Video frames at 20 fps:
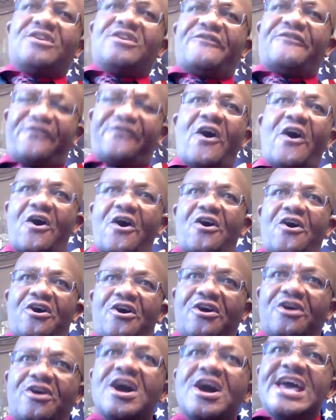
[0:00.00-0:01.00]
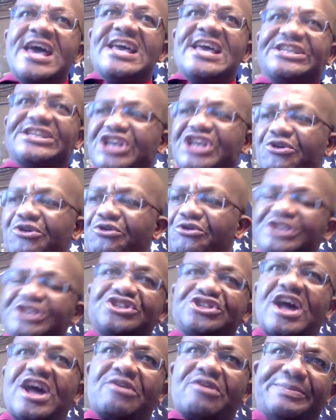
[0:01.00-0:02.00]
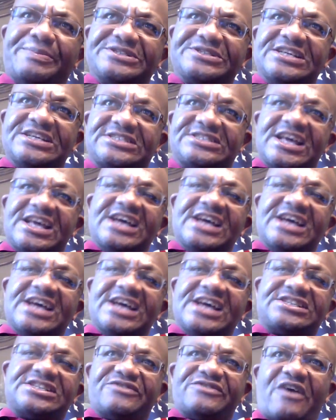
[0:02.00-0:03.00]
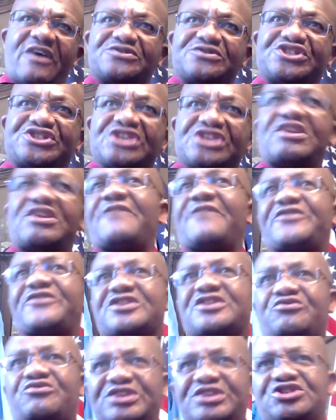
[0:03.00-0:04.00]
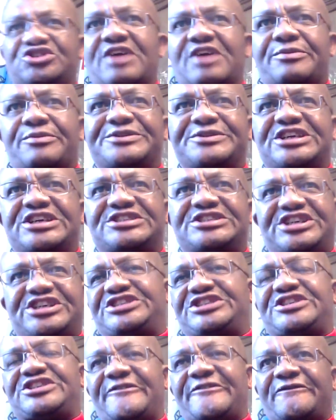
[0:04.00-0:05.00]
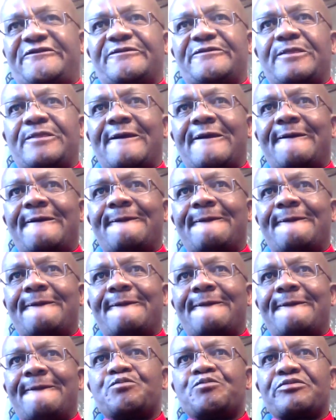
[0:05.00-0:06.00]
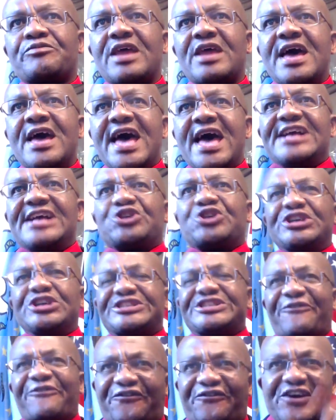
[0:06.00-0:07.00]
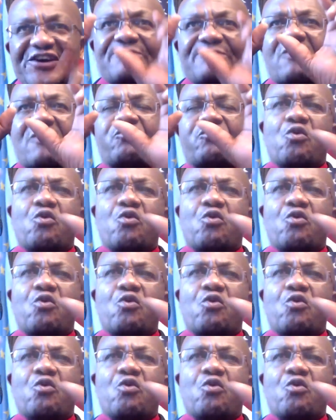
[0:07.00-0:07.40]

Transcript: Lefort is the regional representative of Central African Regional Representative. And so his frame